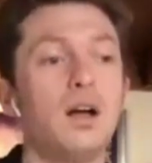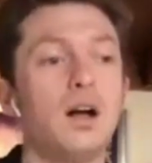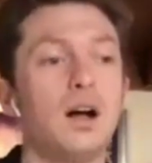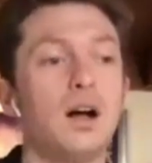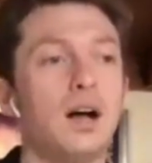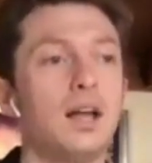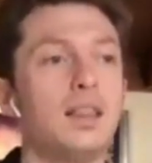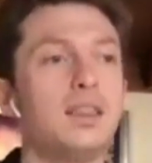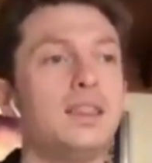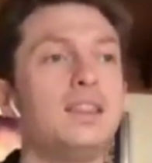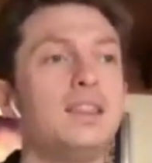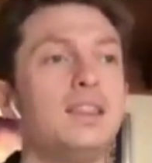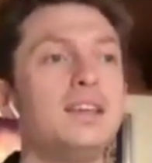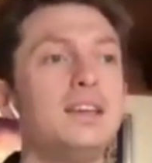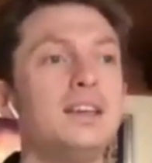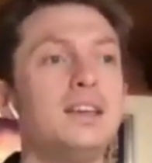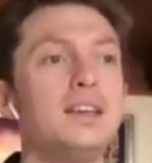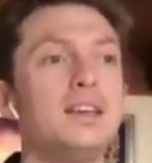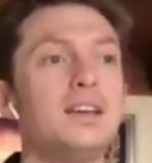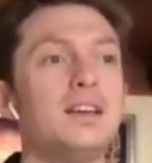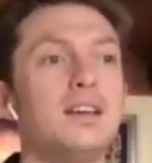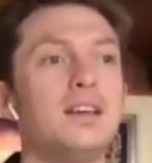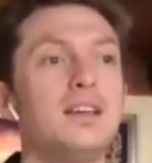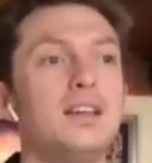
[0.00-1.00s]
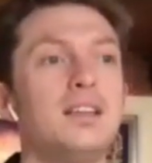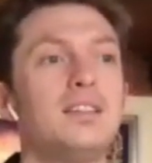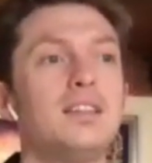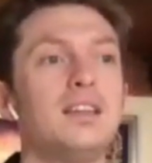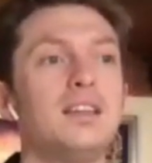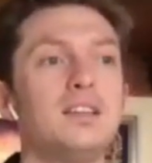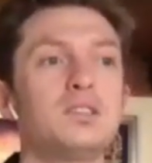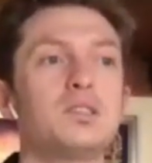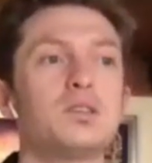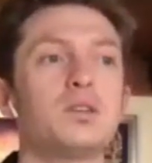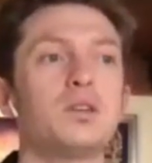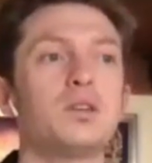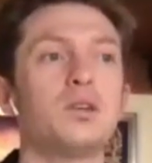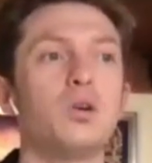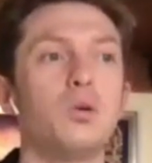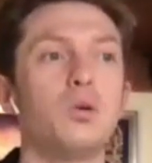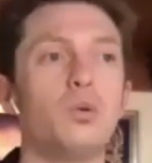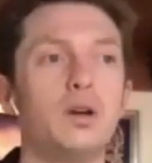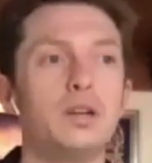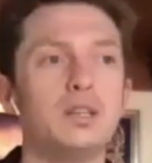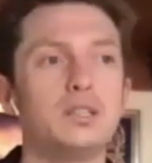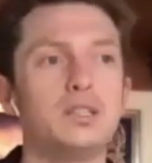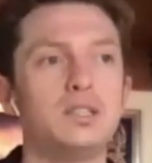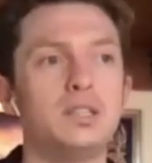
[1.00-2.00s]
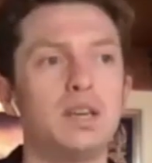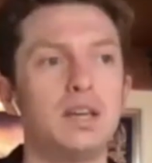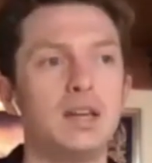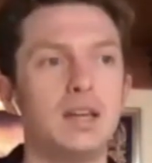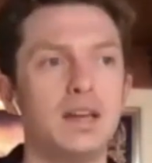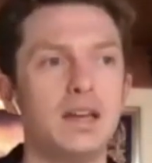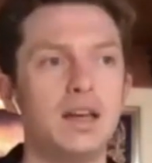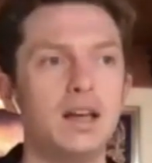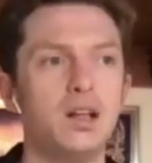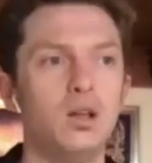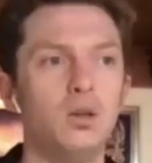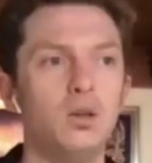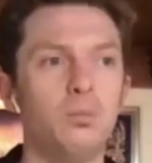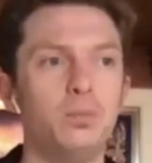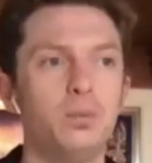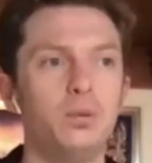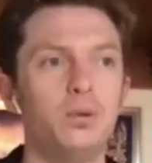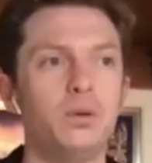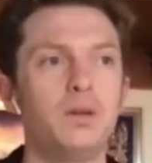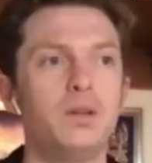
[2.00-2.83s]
on the things that are going to help